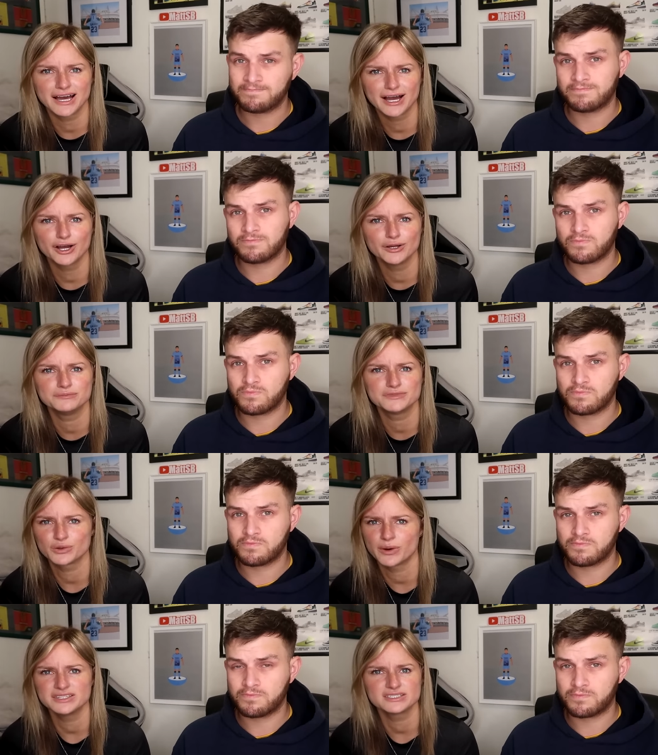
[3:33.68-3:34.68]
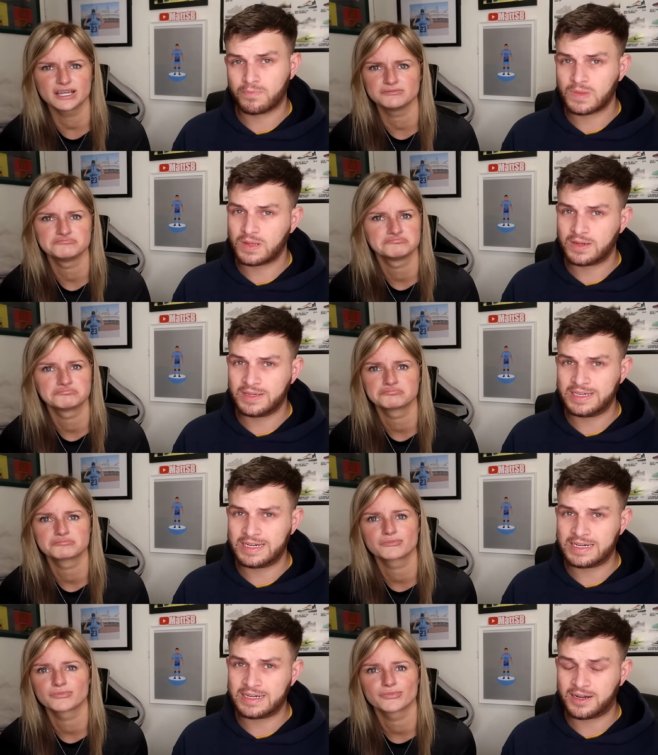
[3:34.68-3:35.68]
Speaker 1: at home to Wednesday.
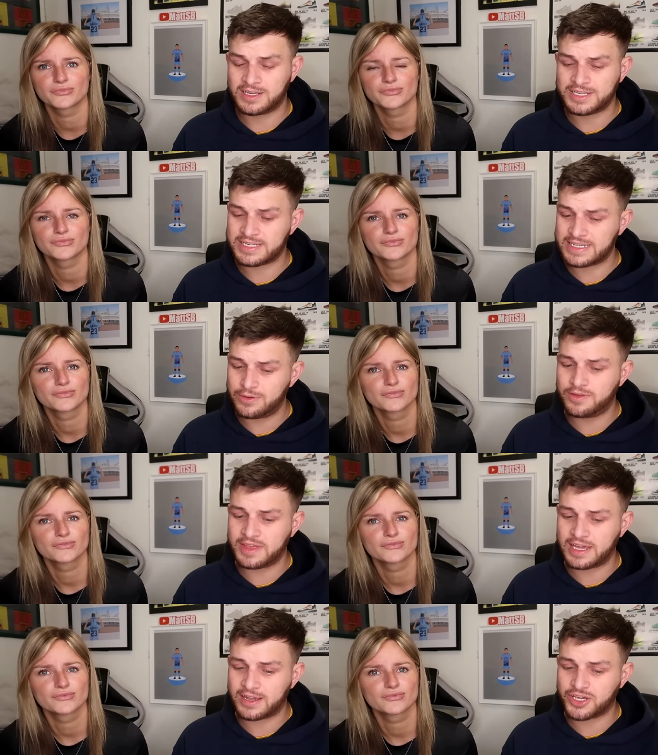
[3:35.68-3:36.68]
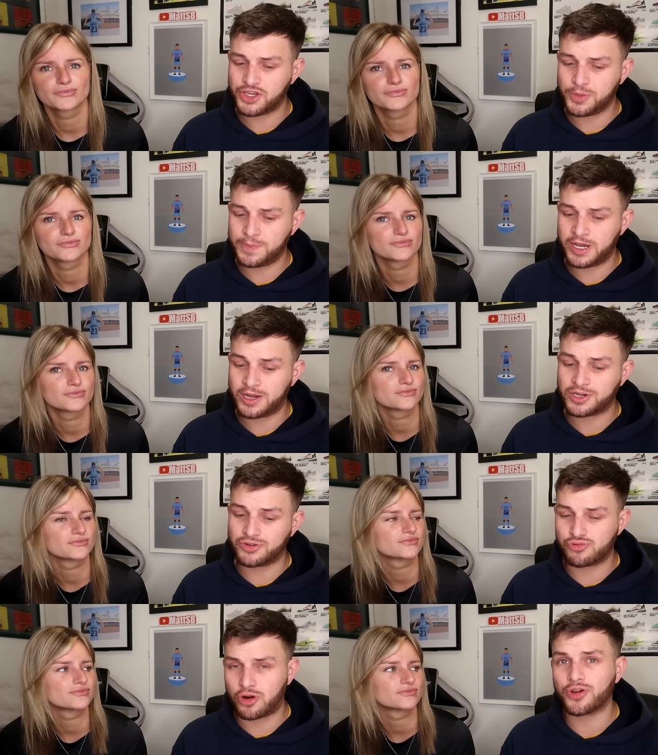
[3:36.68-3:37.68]
Speaker 2: Yeah, I still think QPR could
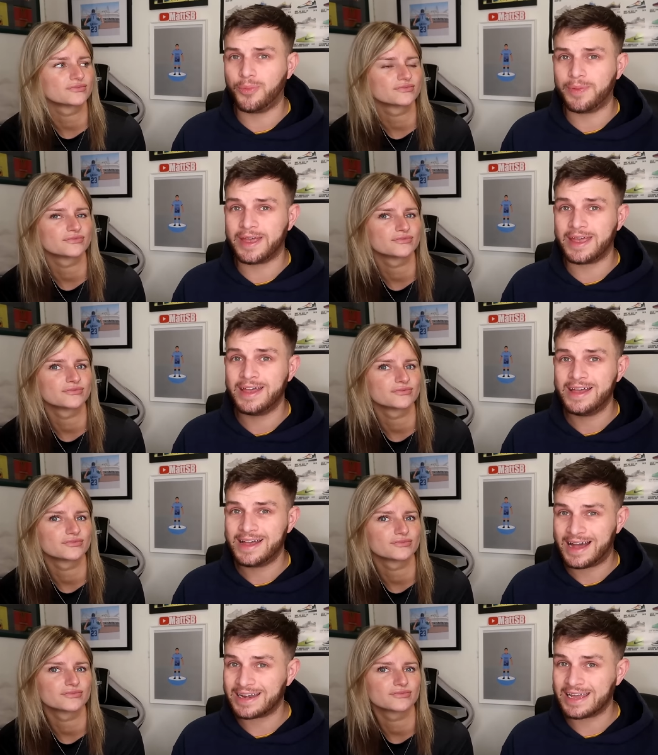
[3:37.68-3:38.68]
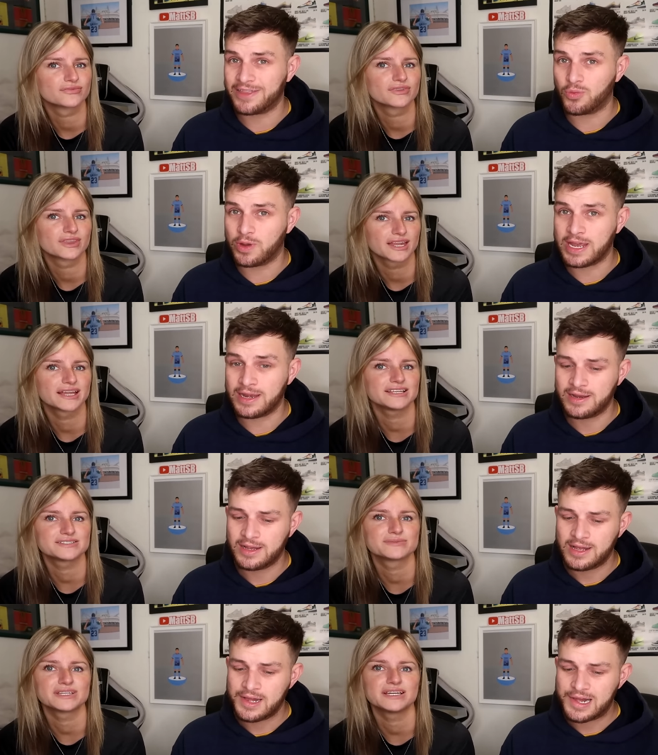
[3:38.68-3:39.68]
rock up here and get the win. Get
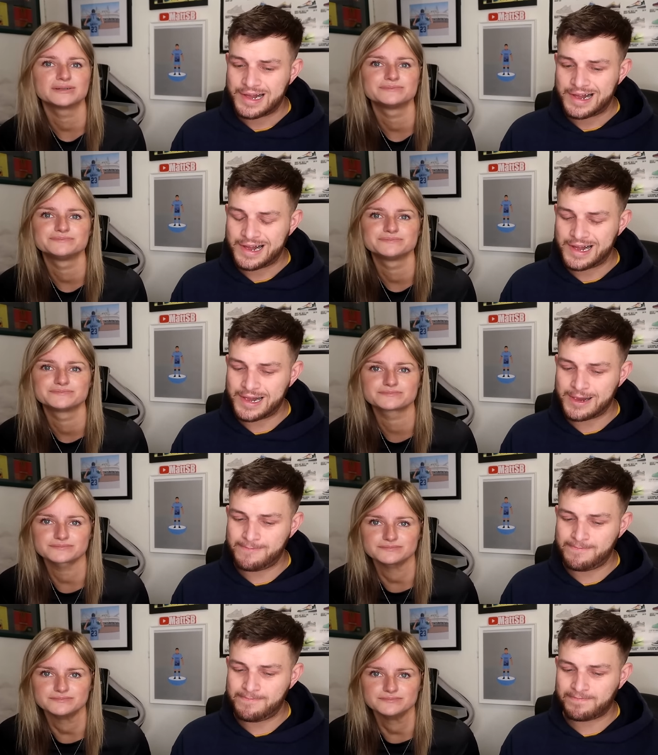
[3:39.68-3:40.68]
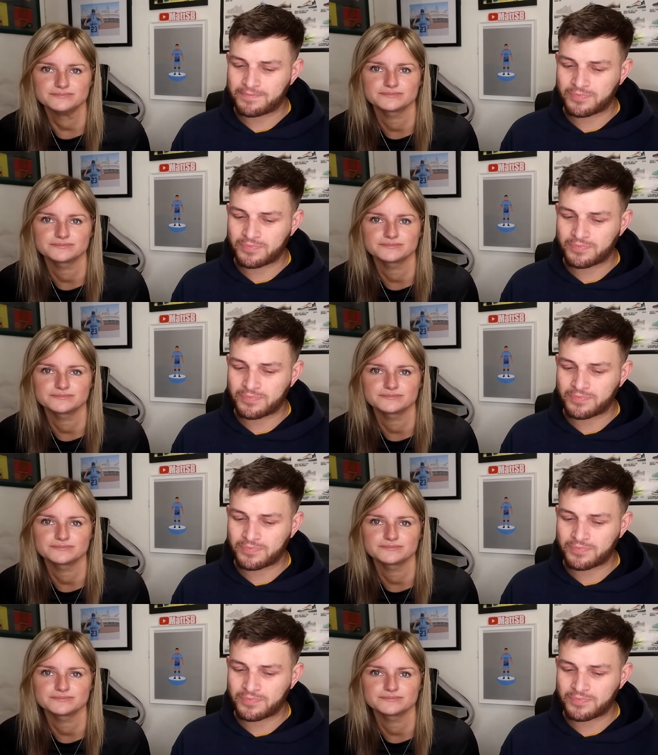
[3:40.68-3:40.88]
something, yeah.